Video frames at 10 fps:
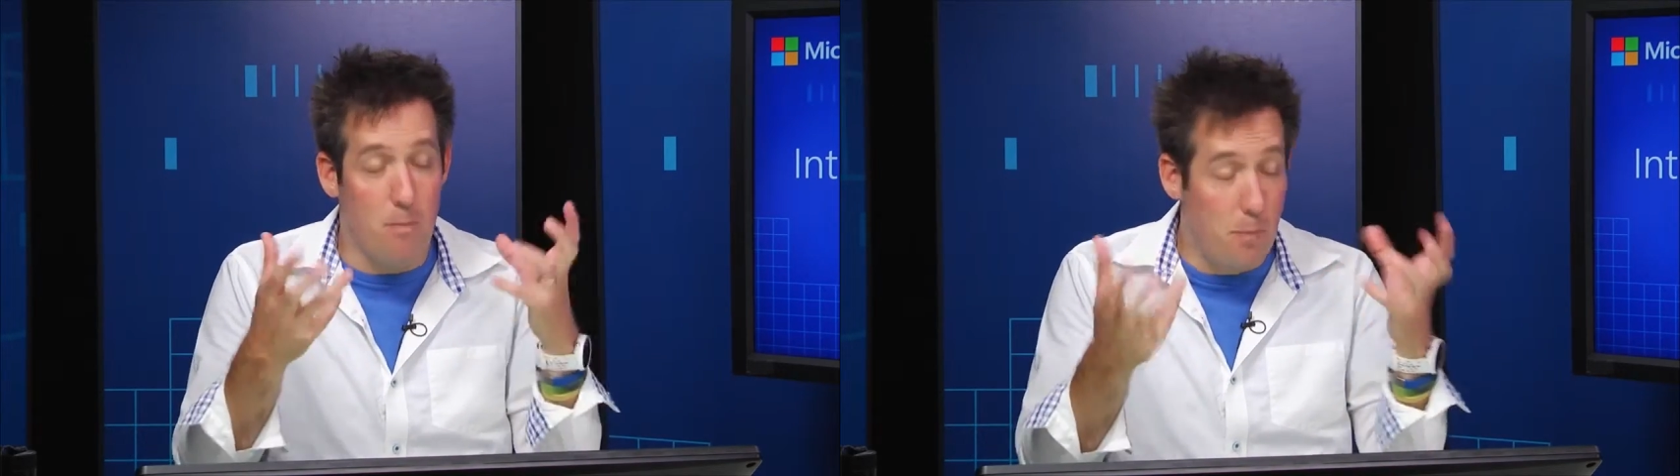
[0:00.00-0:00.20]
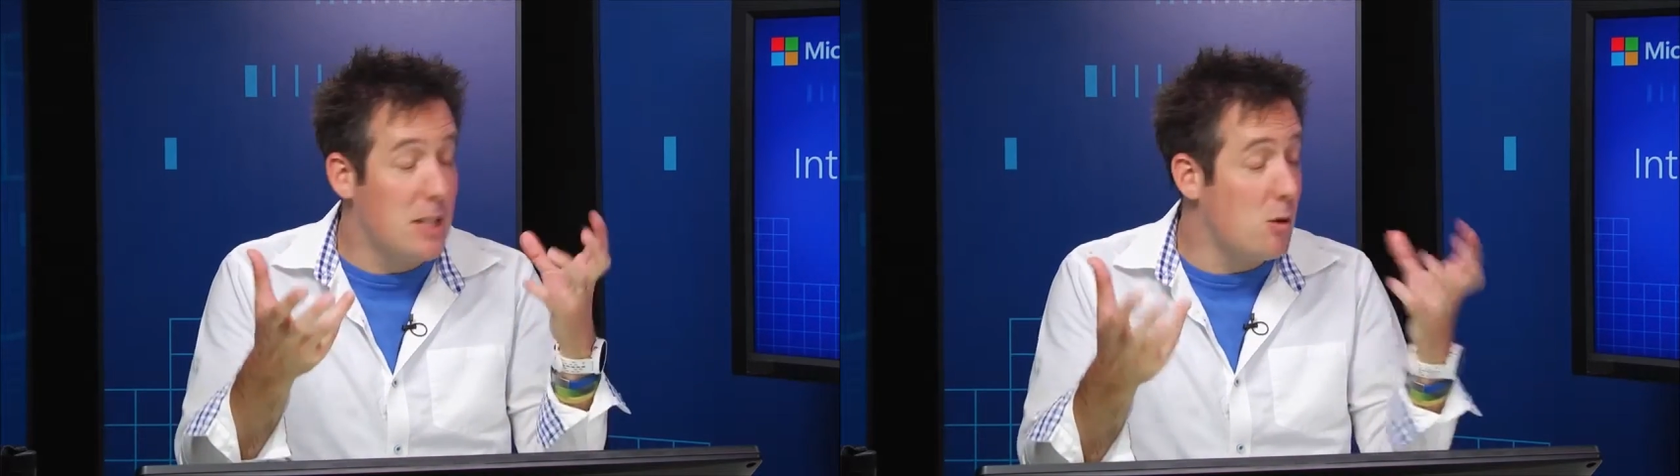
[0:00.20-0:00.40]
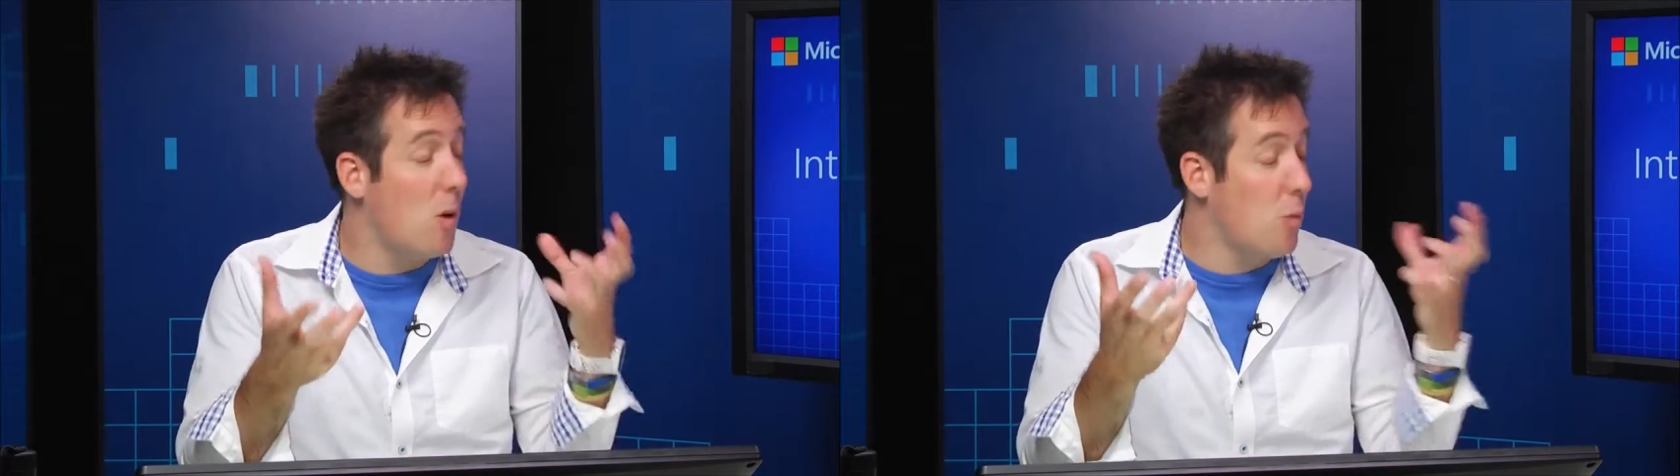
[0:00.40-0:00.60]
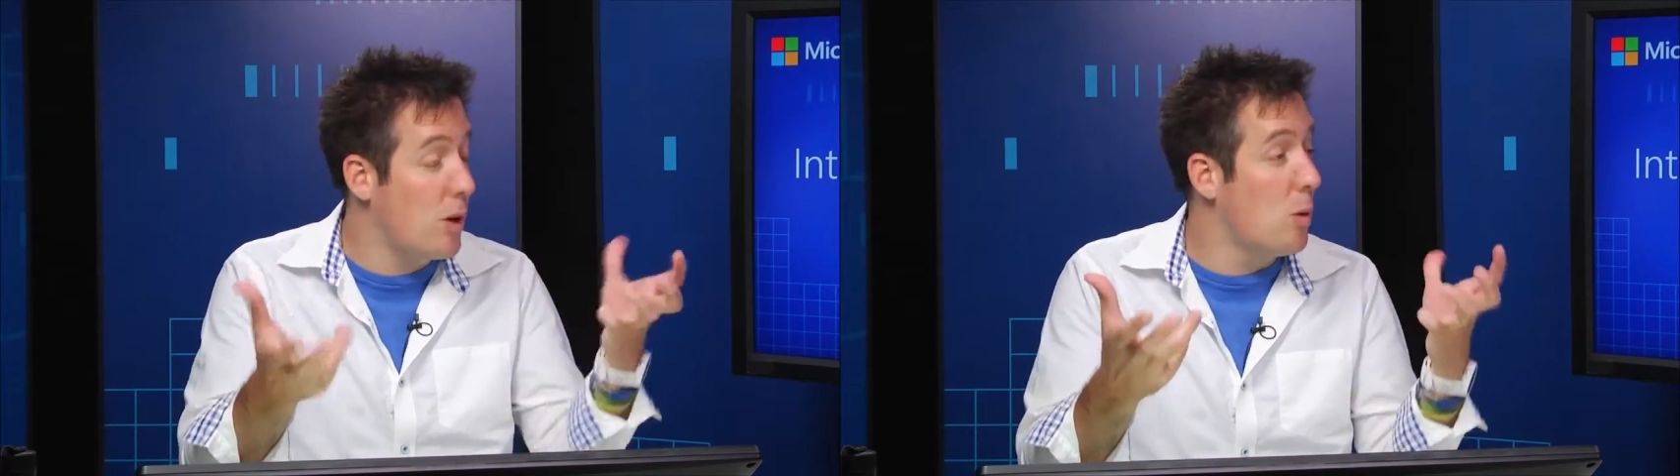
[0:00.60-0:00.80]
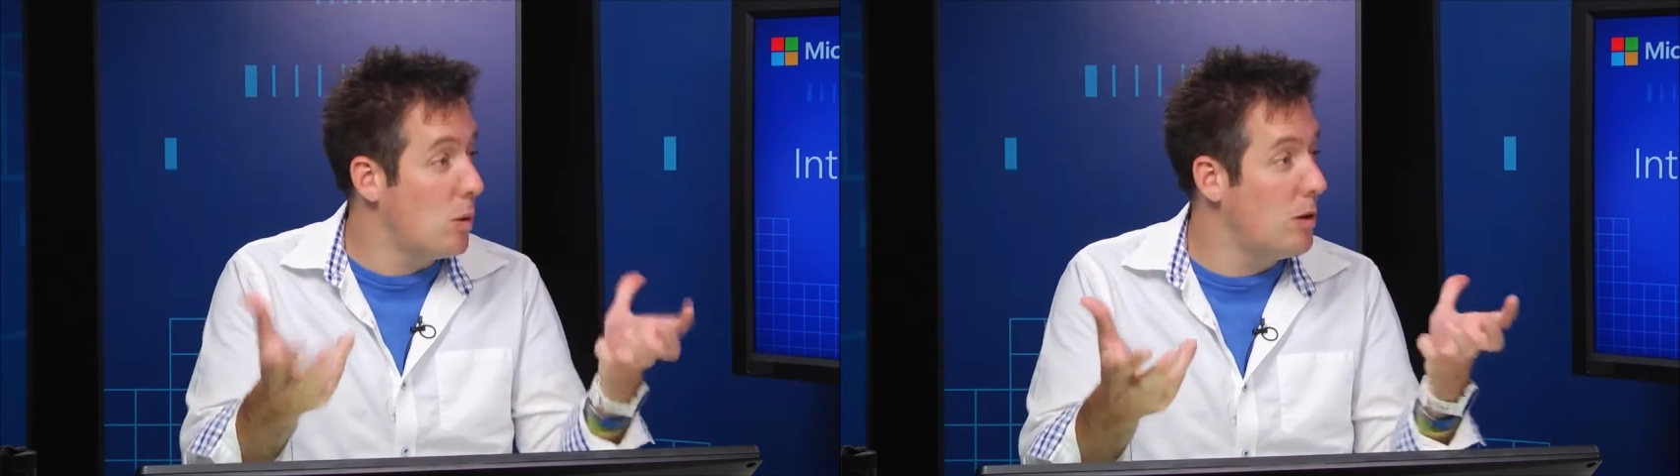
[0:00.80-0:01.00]
picture a
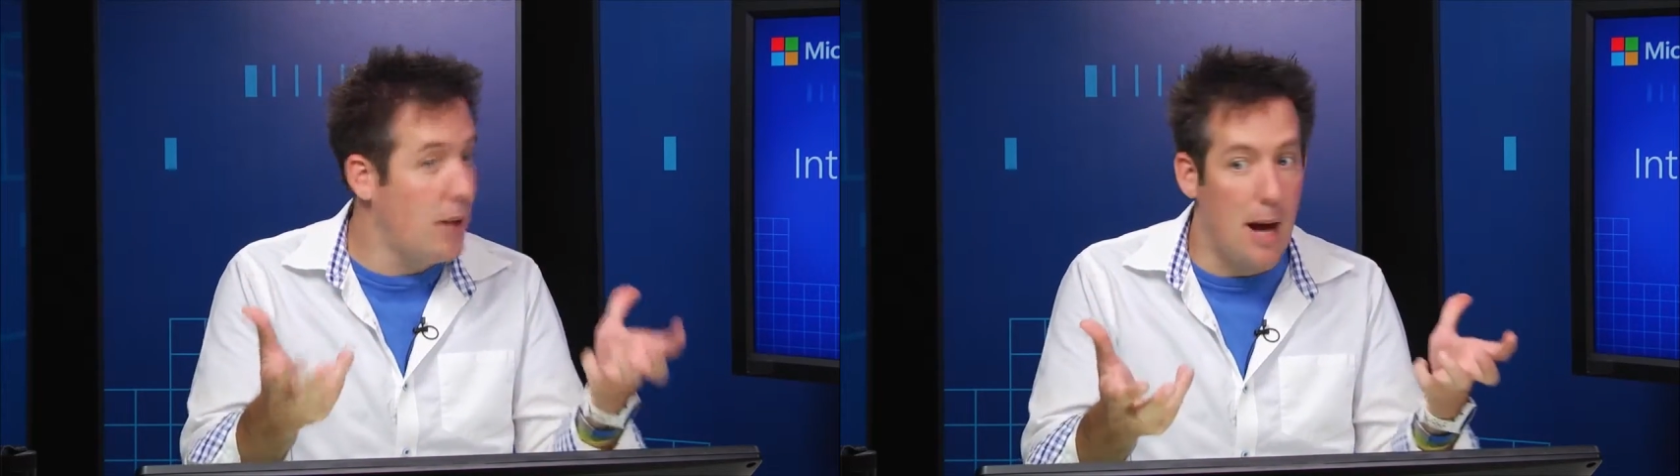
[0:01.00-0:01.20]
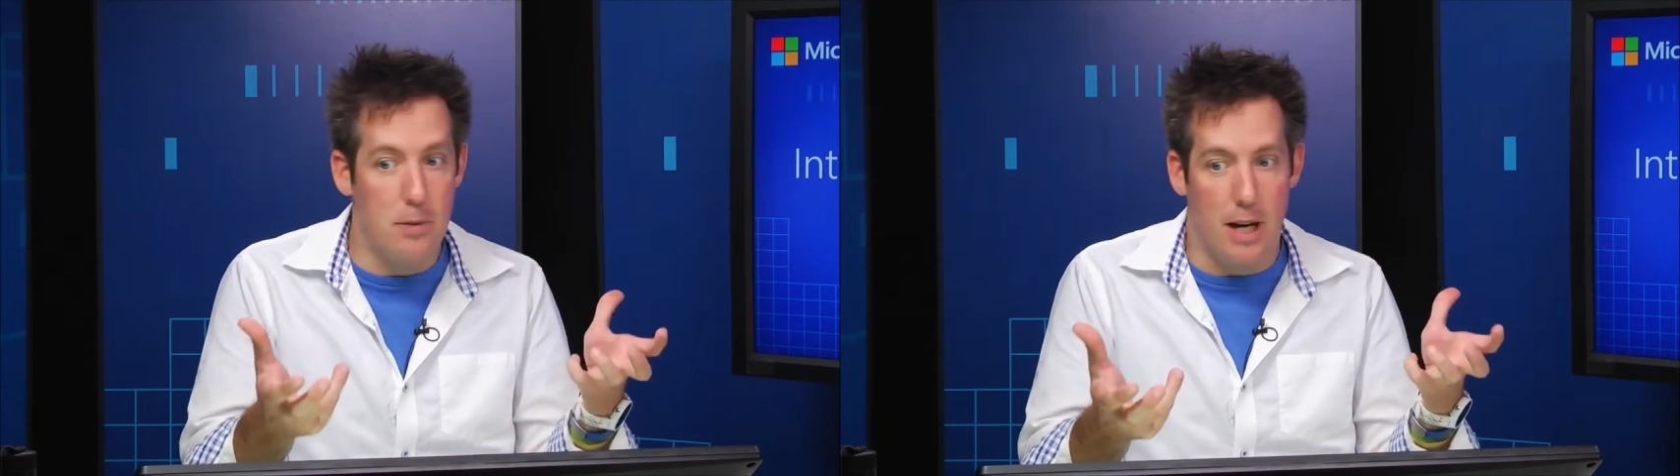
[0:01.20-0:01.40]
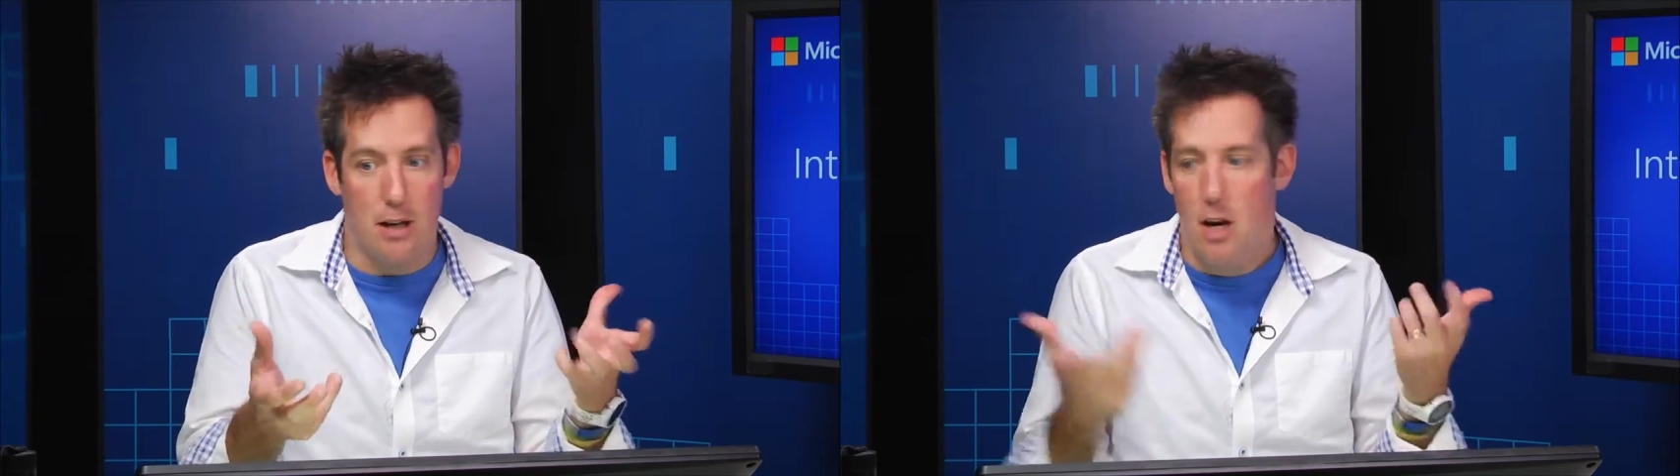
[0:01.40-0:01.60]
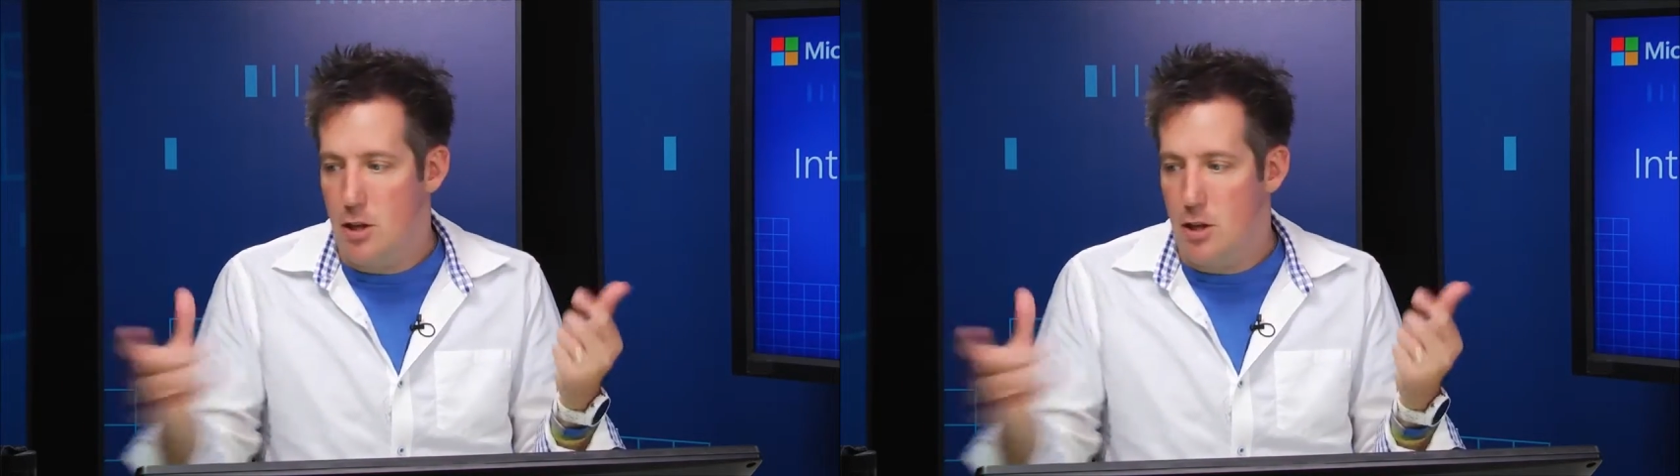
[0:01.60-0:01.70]
real-world object.